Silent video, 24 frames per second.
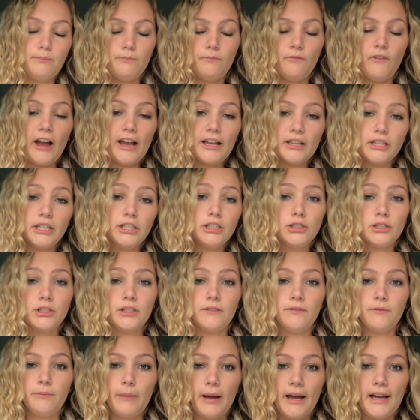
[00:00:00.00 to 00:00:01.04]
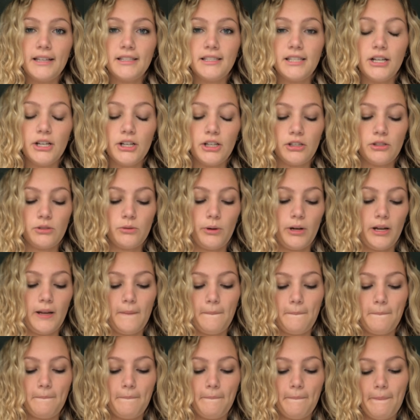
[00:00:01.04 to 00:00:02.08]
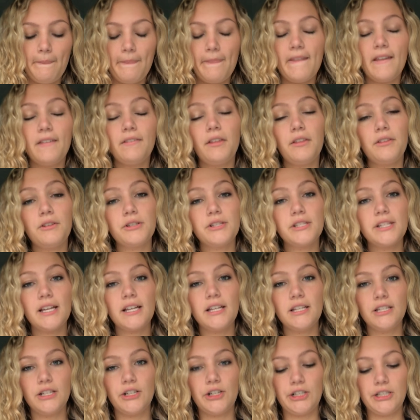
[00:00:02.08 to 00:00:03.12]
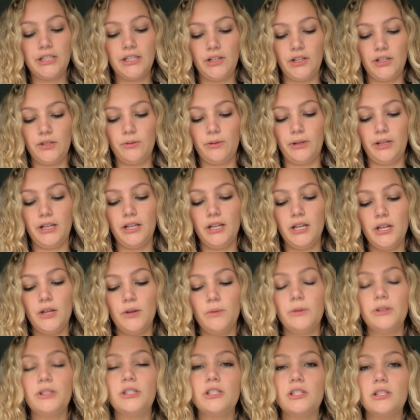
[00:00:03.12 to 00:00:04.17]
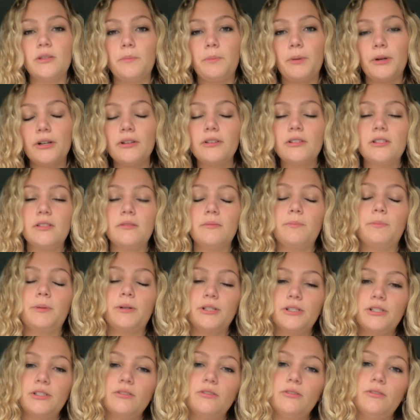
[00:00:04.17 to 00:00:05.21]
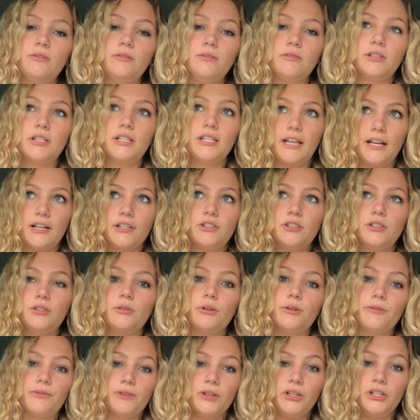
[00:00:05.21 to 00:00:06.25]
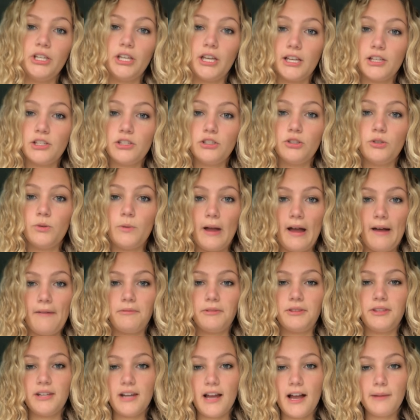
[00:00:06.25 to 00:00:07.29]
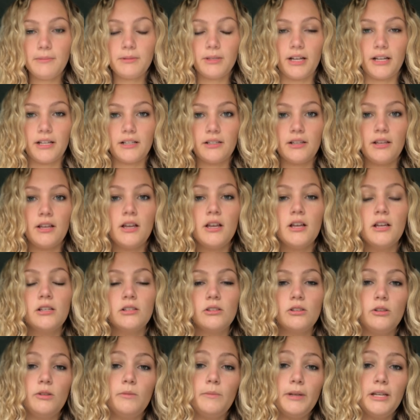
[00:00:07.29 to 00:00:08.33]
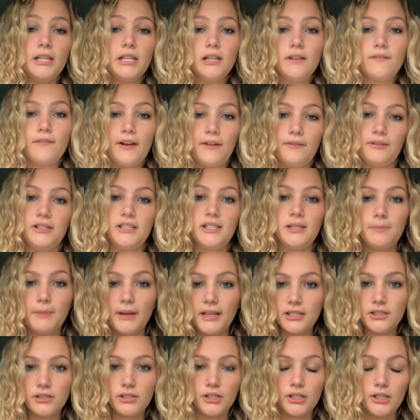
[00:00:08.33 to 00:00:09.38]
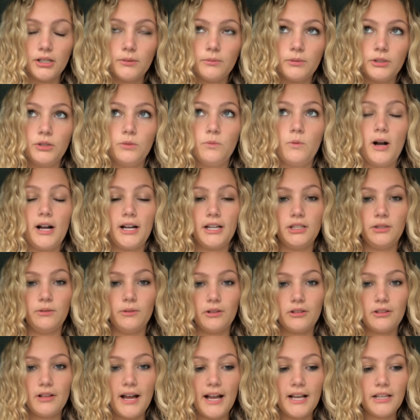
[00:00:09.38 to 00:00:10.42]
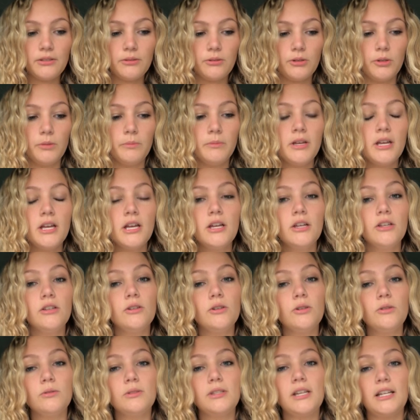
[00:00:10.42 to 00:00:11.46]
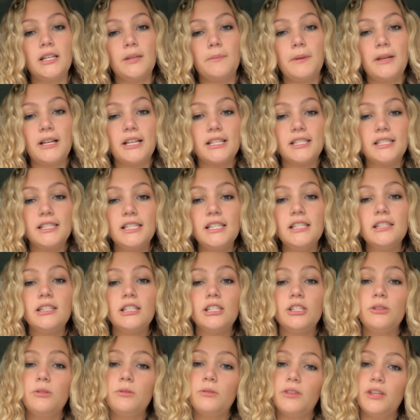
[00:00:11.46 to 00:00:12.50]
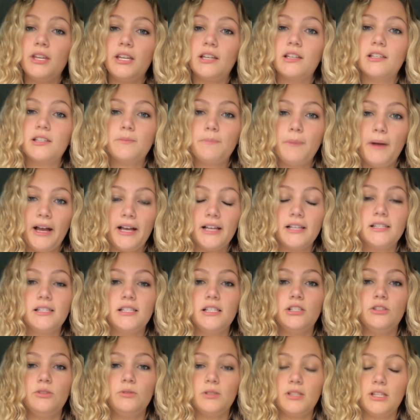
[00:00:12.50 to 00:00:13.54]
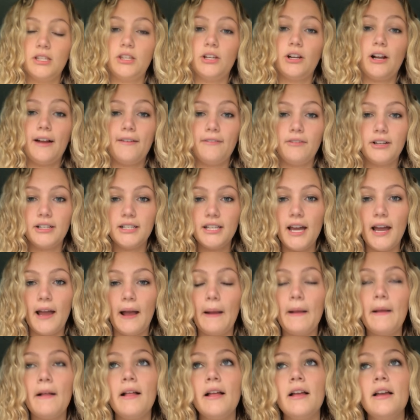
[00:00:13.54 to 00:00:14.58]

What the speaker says: violation of my territory. And then there's secondary territory, which is a personal connection or affiliation you have with an object. So in the beginning of every semester, when you walk into a classroom, you tend to pick a seat that you think is best, and you sit there every day.